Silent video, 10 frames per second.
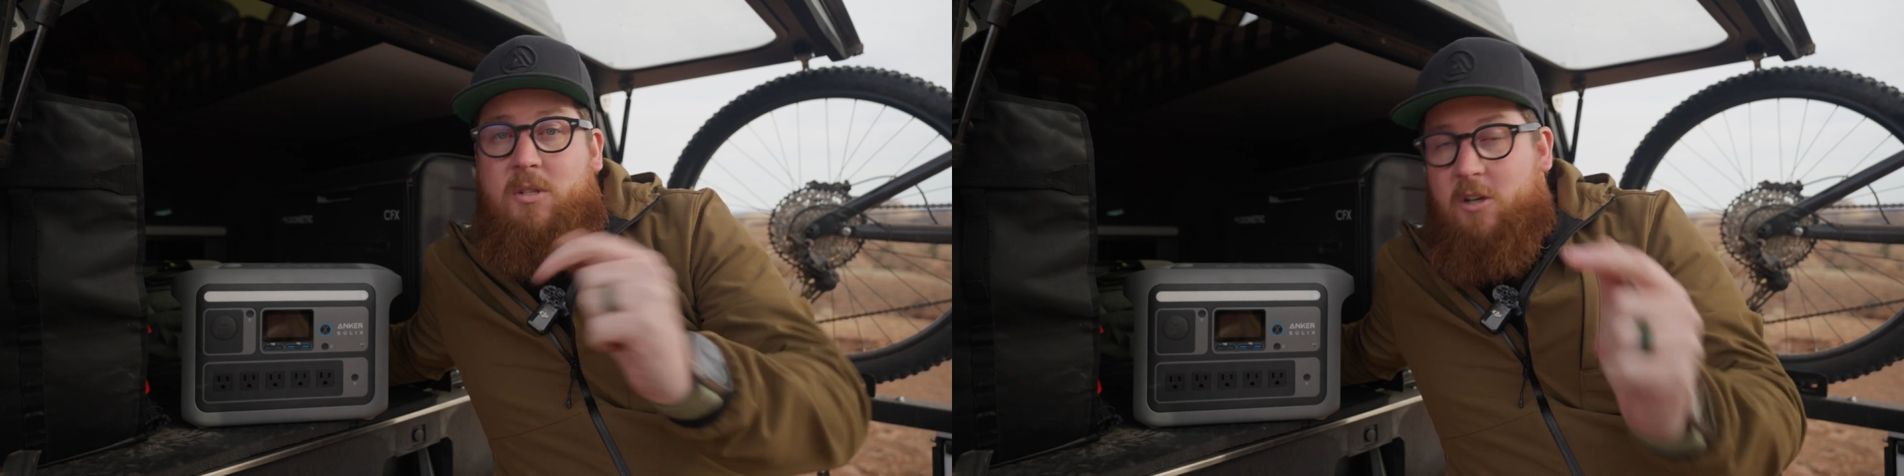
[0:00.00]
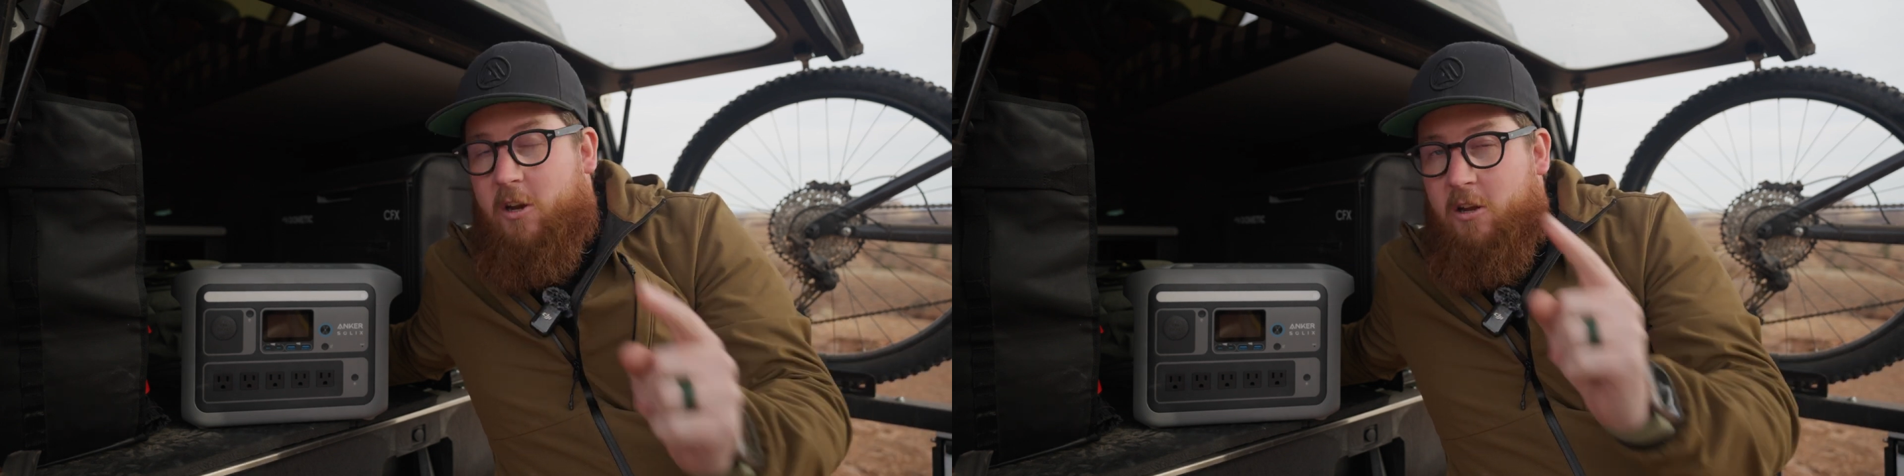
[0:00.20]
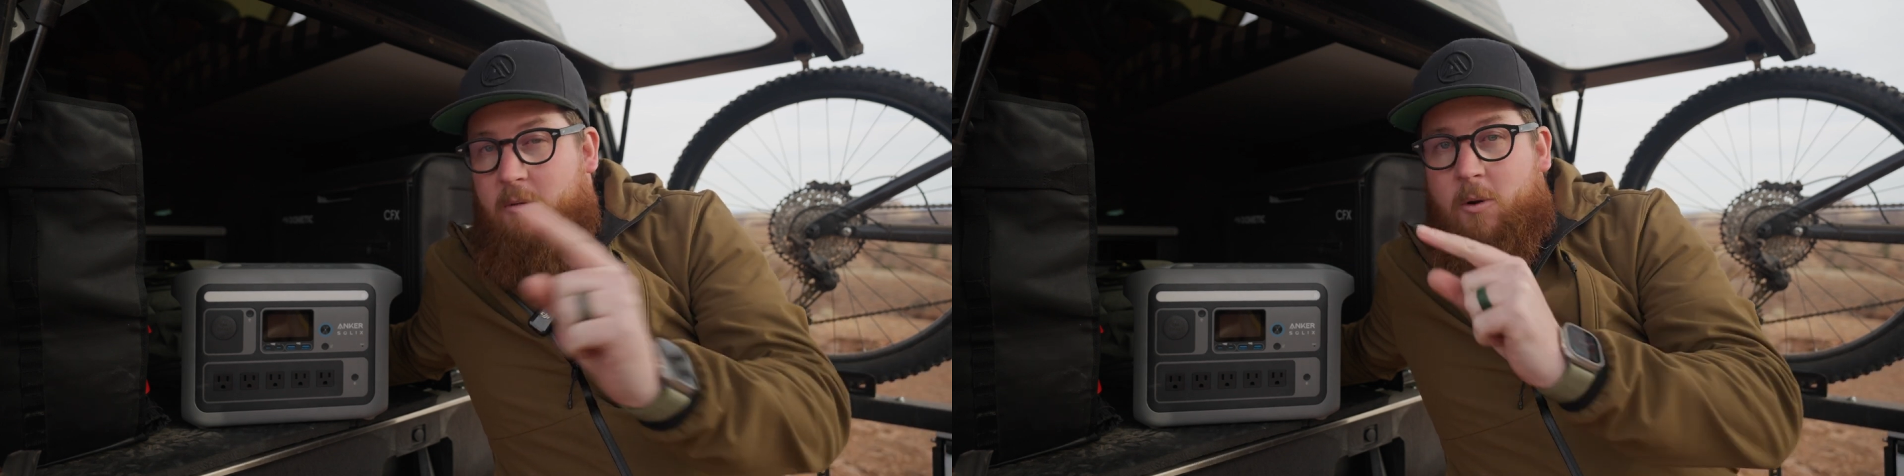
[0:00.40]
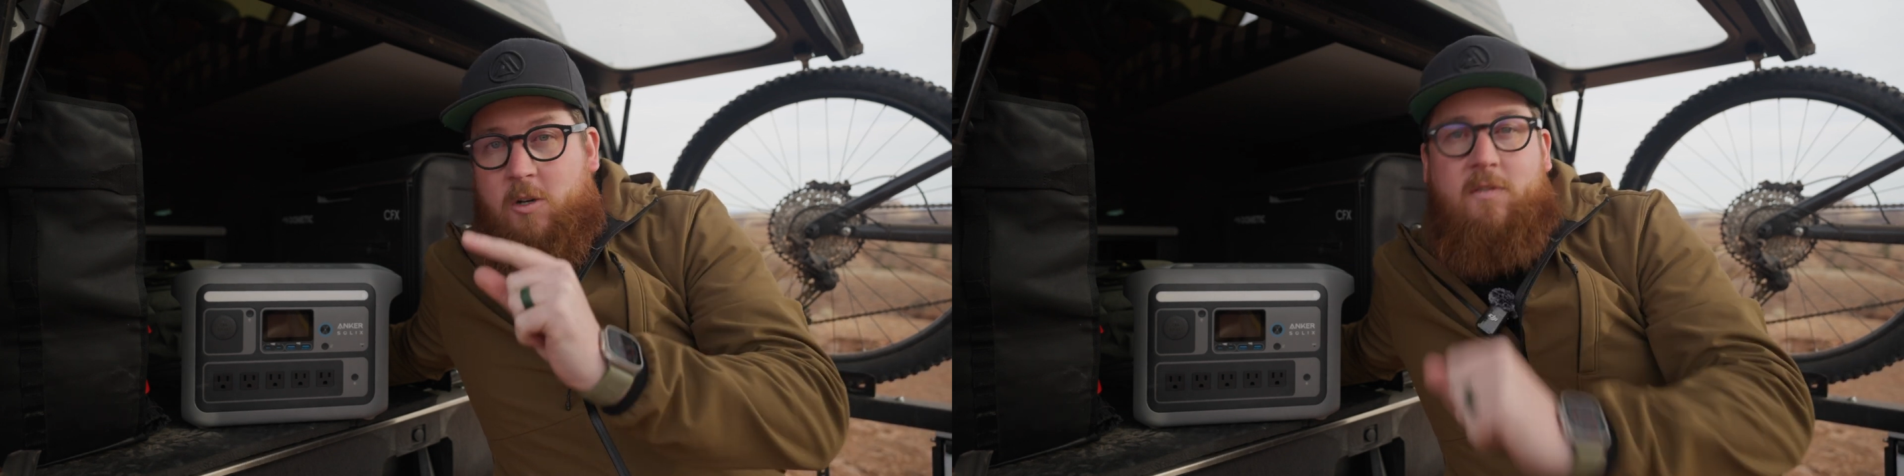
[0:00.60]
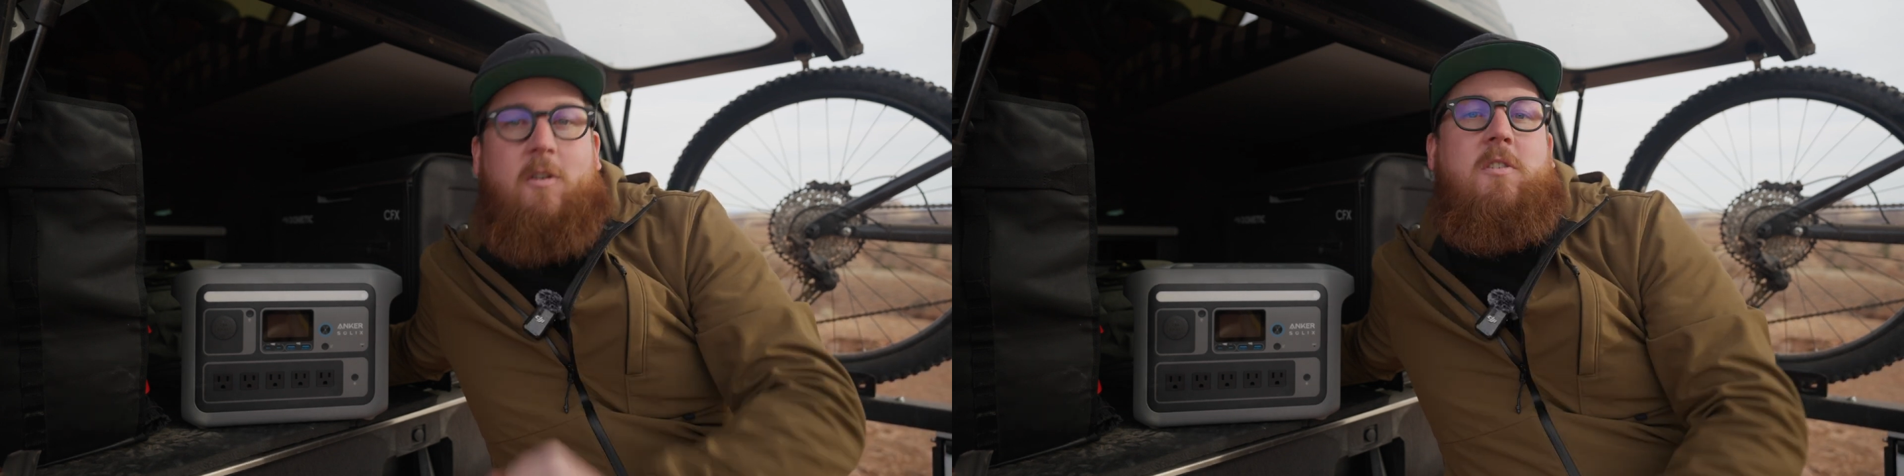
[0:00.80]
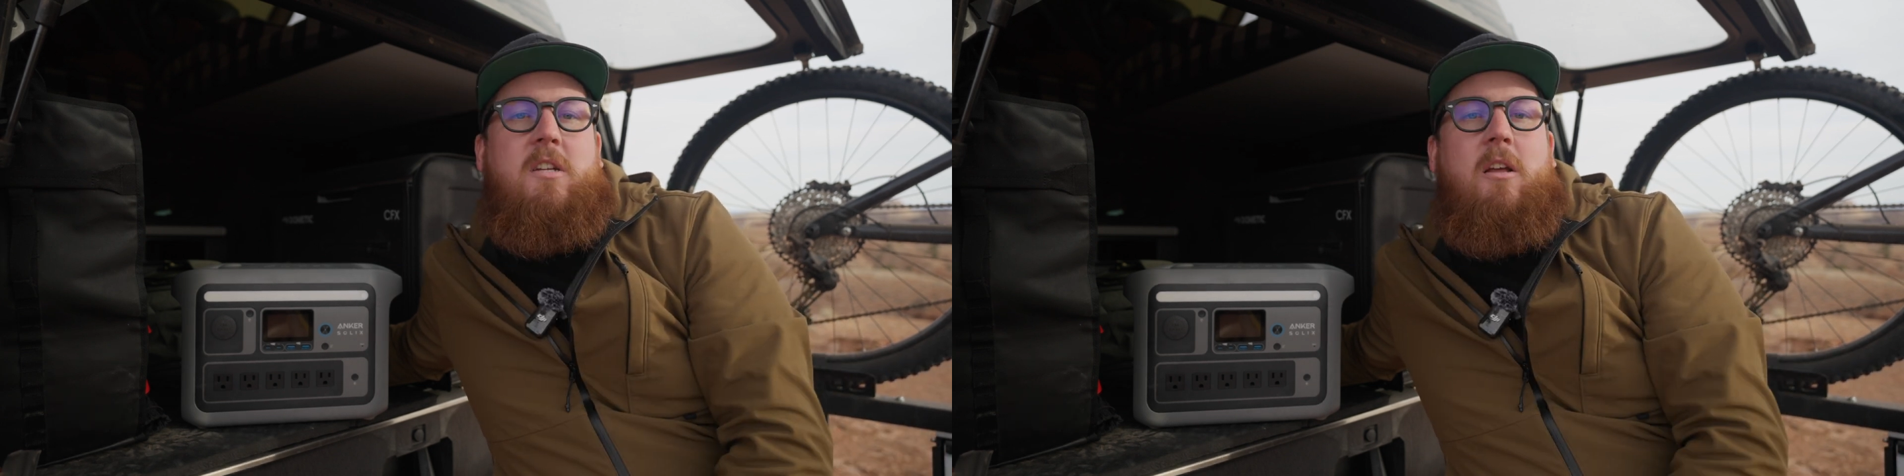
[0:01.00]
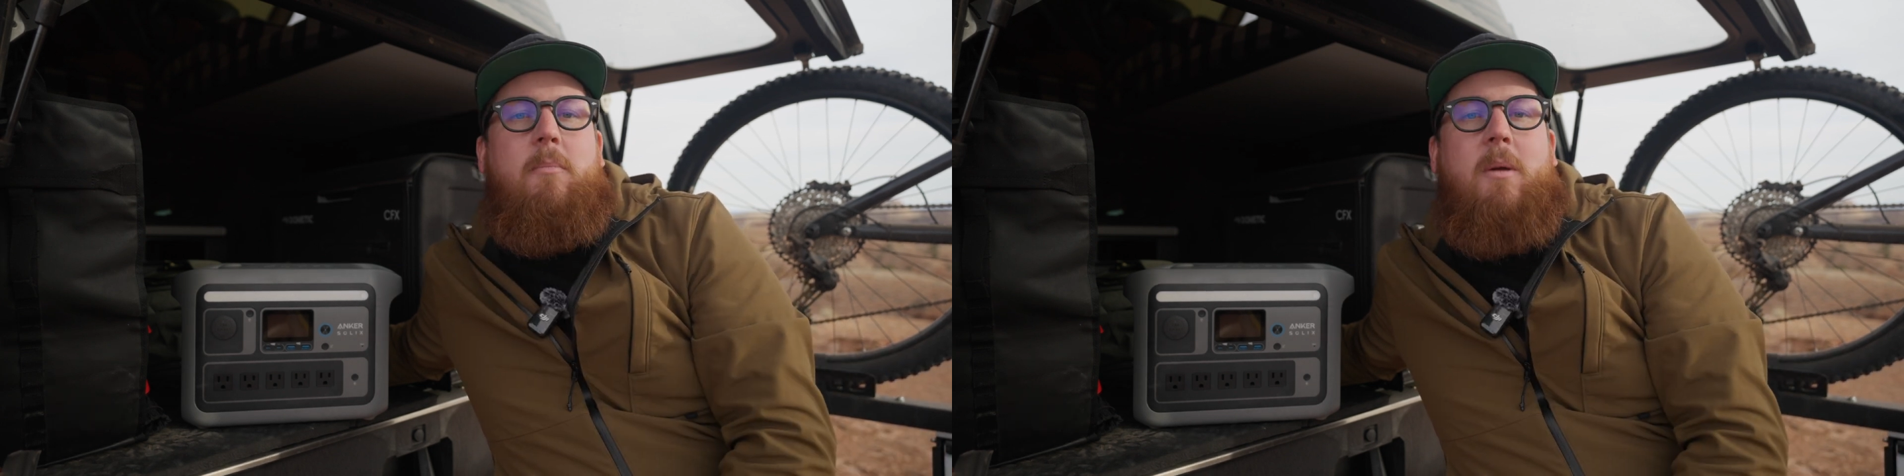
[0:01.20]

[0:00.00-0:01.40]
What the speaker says: starting March 1st,